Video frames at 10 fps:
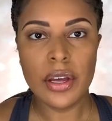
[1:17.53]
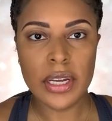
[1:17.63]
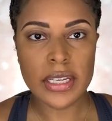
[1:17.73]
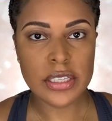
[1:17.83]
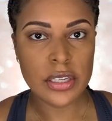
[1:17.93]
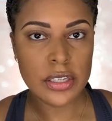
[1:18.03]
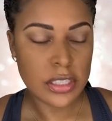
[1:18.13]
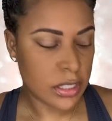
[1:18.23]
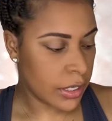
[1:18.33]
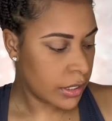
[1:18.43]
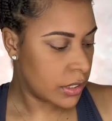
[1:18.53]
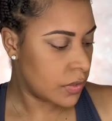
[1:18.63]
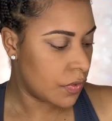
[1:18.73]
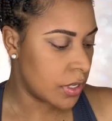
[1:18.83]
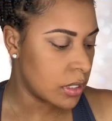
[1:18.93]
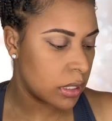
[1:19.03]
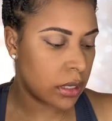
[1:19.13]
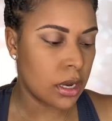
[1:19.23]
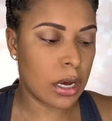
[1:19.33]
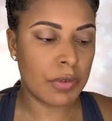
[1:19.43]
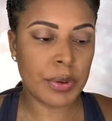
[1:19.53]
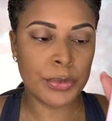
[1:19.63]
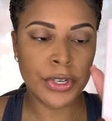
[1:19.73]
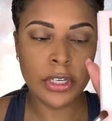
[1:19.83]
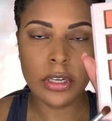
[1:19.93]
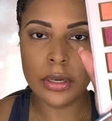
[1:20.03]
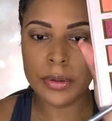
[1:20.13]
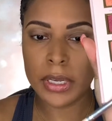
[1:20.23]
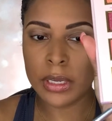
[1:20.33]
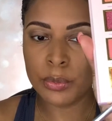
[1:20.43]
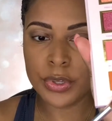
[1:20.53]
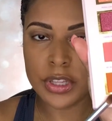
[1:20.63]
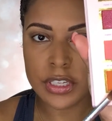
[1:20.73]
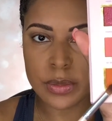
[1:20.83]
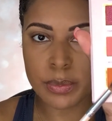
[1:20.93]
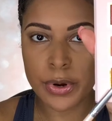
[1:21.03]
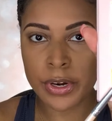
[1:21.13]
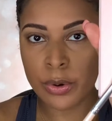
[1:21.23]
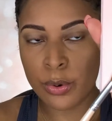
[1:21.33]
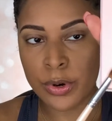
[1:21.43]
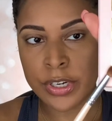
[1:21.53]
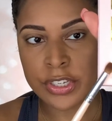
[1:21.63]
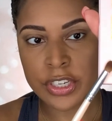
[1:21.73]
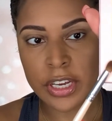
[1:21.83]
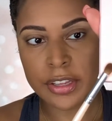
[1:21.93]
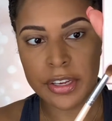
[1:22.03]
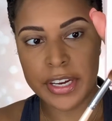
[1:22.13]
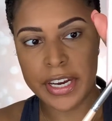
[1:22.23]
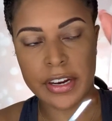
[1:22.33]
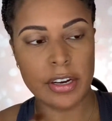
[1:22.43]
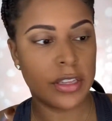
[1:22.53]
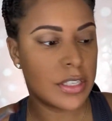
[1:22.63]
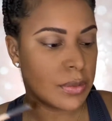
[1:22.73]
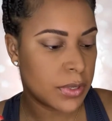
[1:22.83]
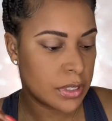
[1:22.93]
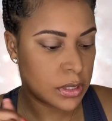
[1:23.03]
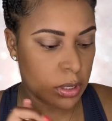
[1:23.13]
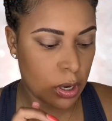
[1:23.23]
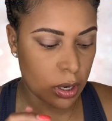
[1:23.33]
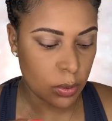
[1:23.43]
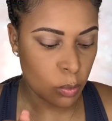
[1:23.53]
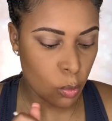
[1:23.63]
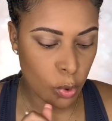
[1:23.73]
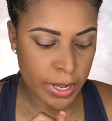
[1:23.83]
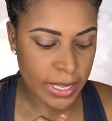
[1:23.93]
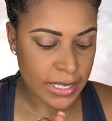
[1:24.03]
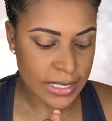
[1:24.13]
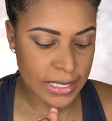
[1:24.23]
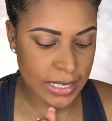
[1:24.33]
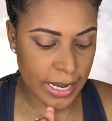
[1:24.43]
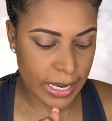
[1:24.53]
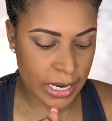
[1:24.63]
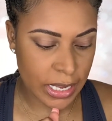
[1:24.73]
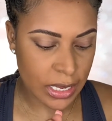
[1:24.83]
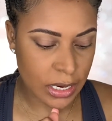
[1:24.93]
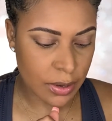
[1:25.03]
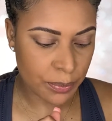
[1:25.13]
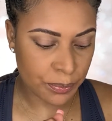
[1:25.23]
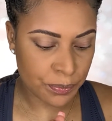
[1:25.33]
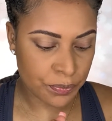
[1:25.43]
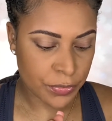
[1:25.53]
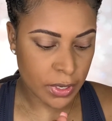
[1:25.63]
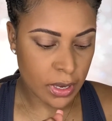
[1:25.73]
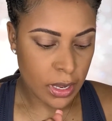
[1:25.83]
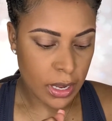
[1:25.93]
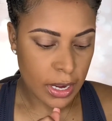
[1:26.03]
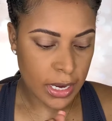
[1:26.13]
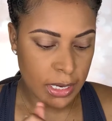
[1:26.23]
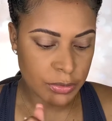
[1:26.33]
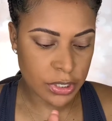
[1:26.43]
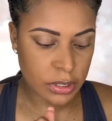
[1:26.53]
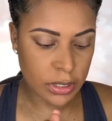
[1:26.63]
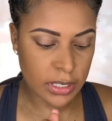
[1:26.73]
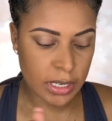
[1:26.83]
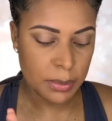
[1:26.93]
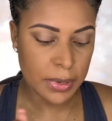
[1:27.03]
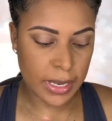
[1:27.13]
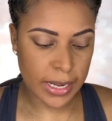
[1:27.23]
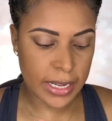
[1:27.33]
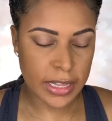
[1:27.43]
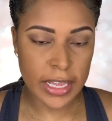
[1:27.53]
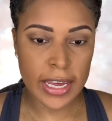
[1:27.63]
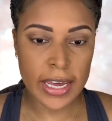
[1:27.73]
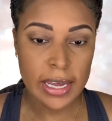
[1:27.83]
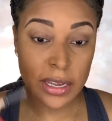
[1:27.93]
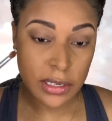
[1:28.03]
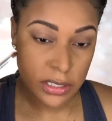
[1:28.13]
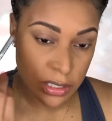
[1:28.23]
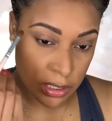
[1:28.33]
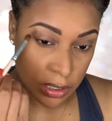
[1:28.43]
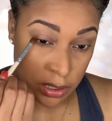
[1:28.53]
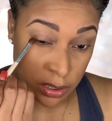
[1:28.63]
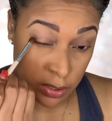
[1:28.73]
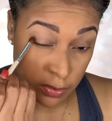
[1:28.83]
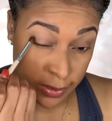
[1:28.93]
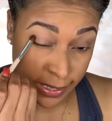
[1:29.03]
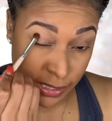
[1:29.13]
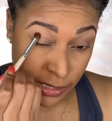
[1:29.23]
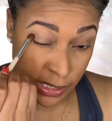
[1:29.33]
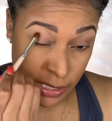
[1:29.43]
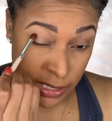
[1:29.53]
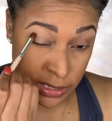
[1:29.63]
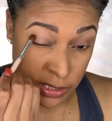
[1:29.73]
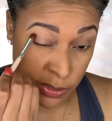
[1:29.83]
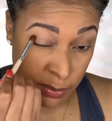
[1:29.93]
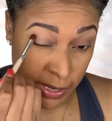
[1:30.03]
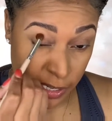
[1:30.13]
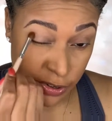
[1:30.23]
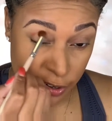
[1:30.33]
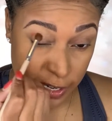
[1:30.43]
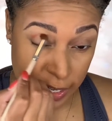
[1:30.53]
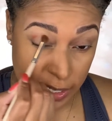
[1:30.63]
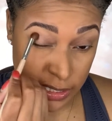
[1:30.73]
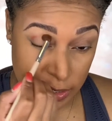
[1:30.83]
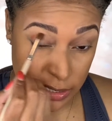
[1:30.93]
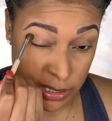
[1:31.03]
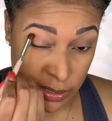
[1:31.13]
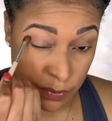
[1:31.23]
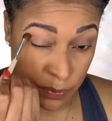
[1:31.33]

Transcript: Okay, so to start this first look off, I'm gonna go in with this burnt orange color here. This one is called Muy Excited. And I'm just gonna apply that directly into my crease.